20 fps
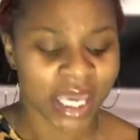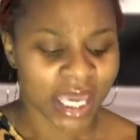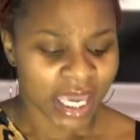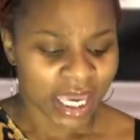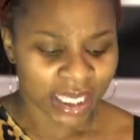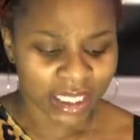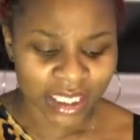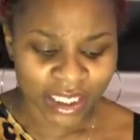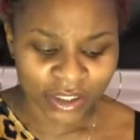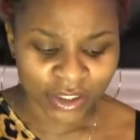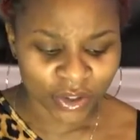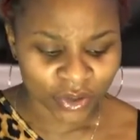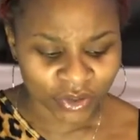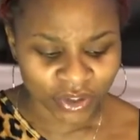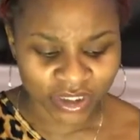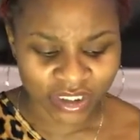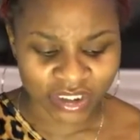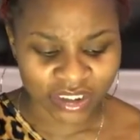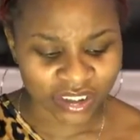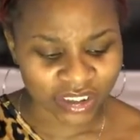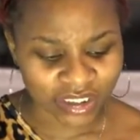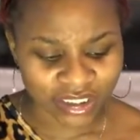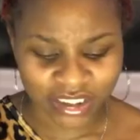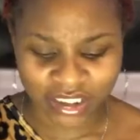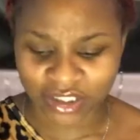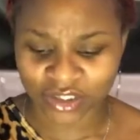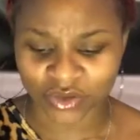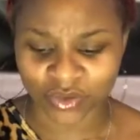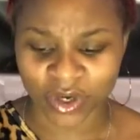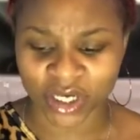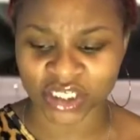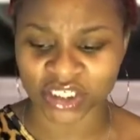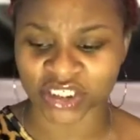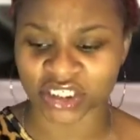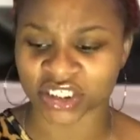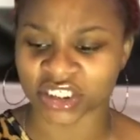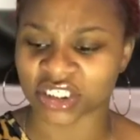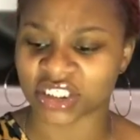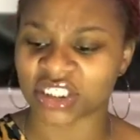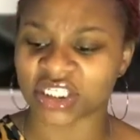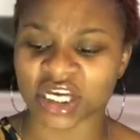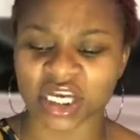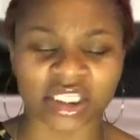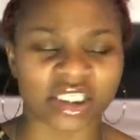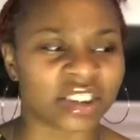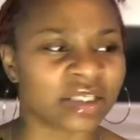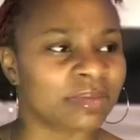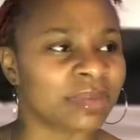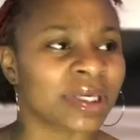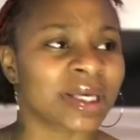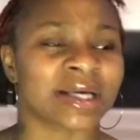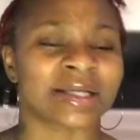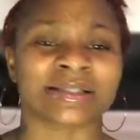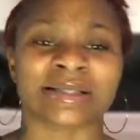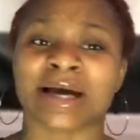And I know this situation is touchy because